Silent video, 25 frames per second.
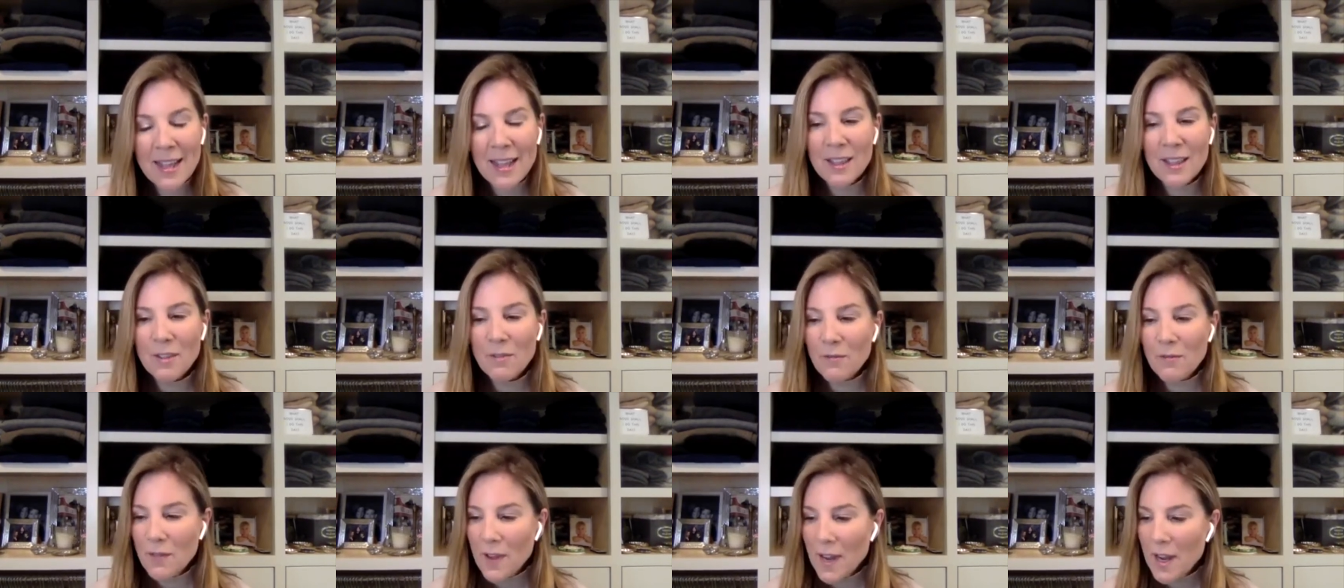The
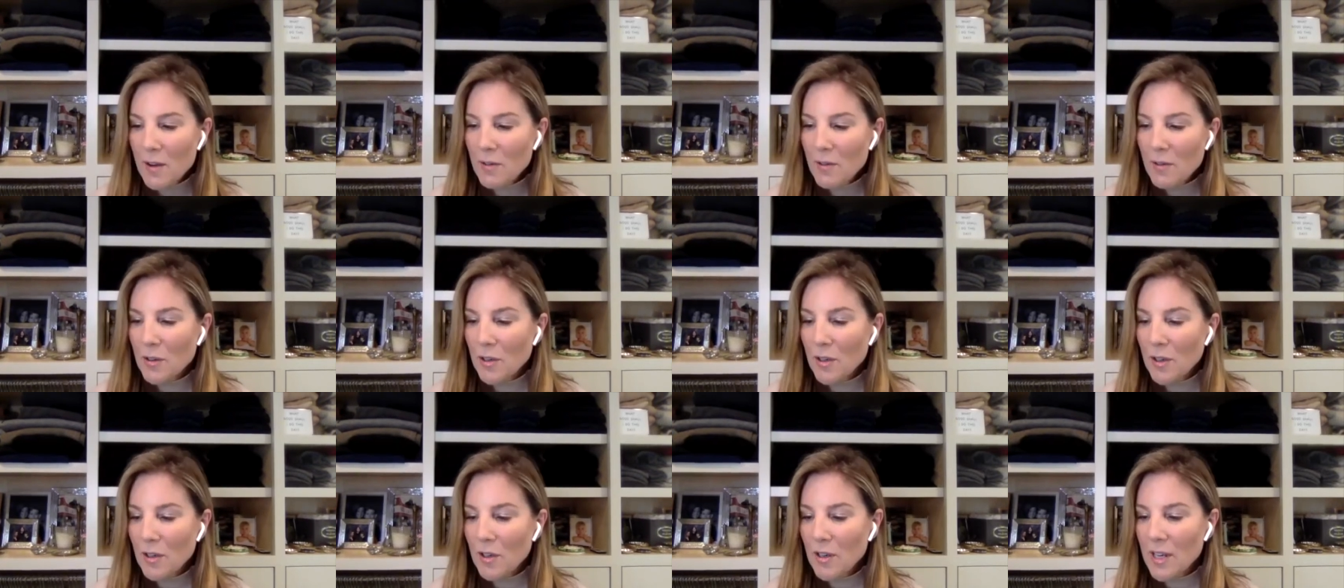
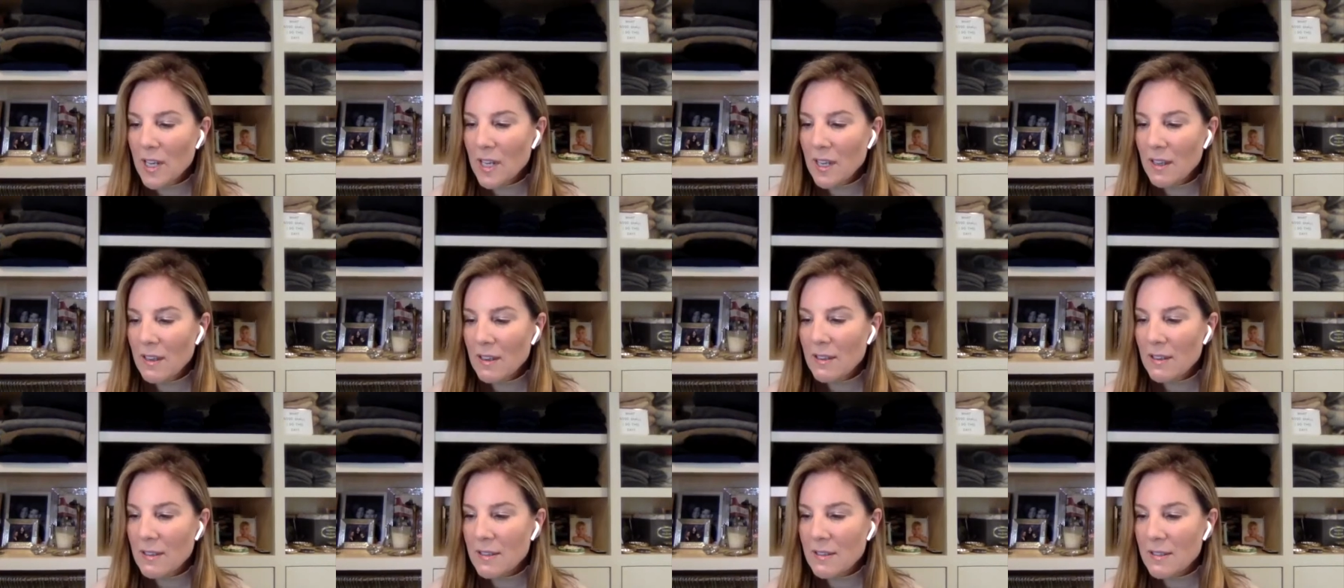founder
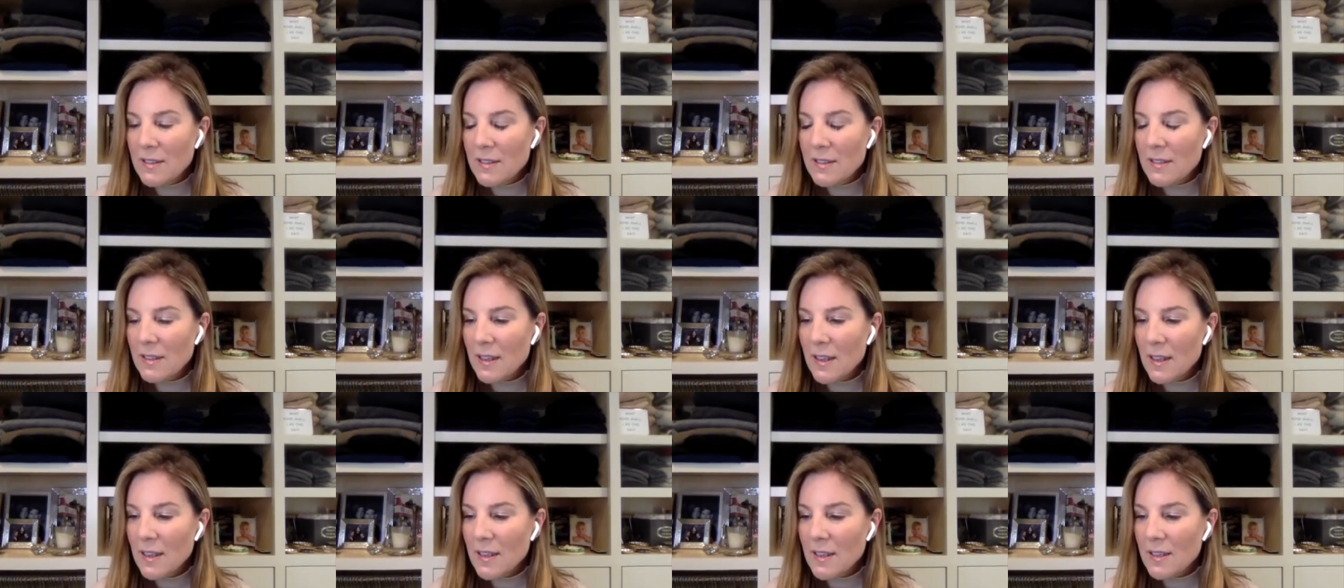is
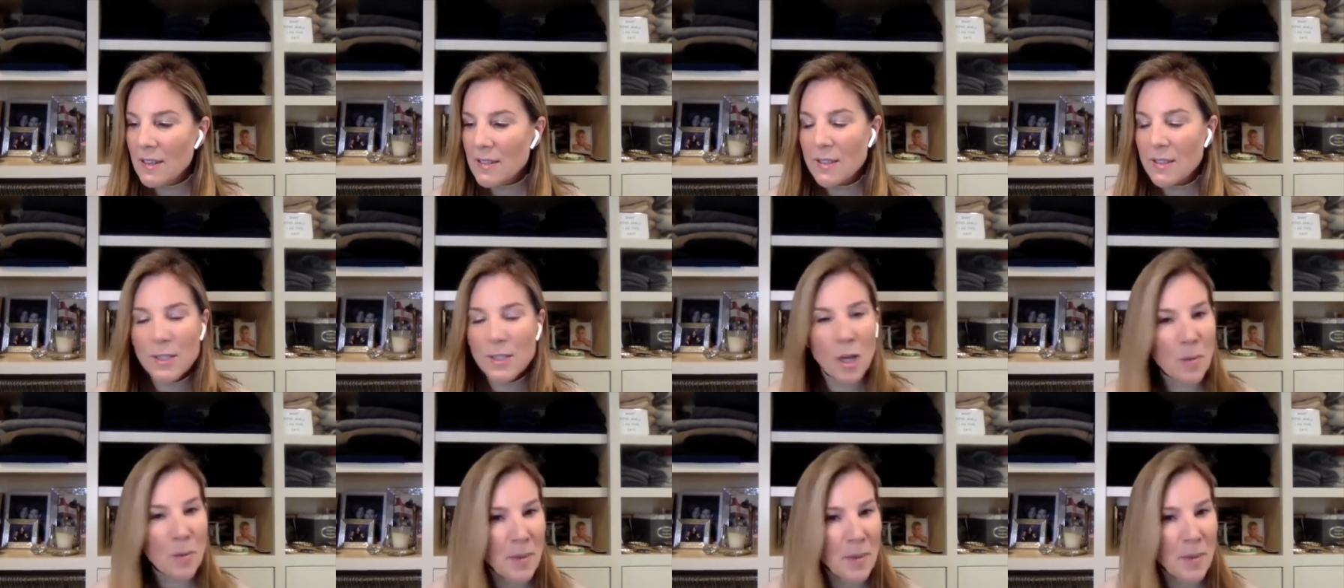is
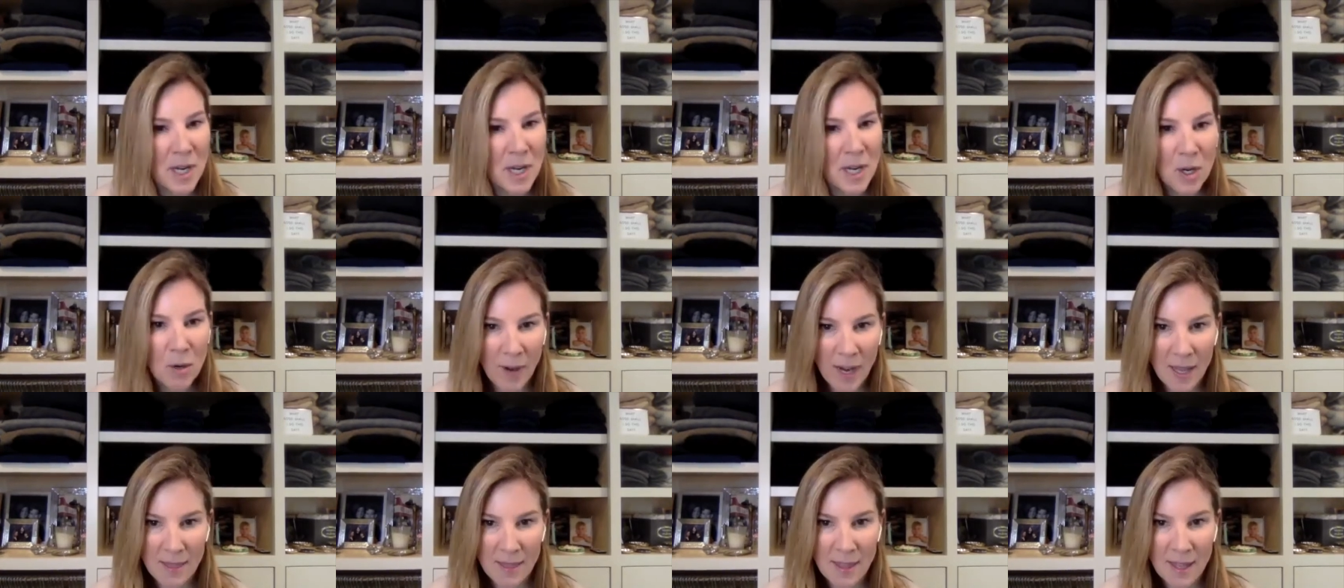so many
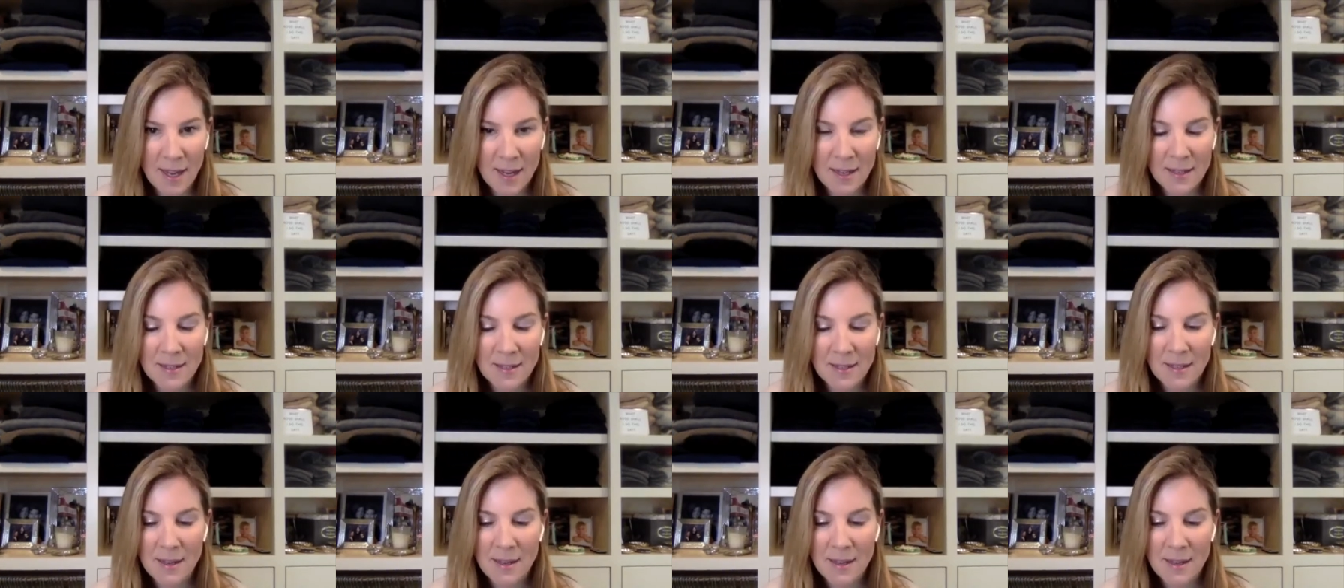great things.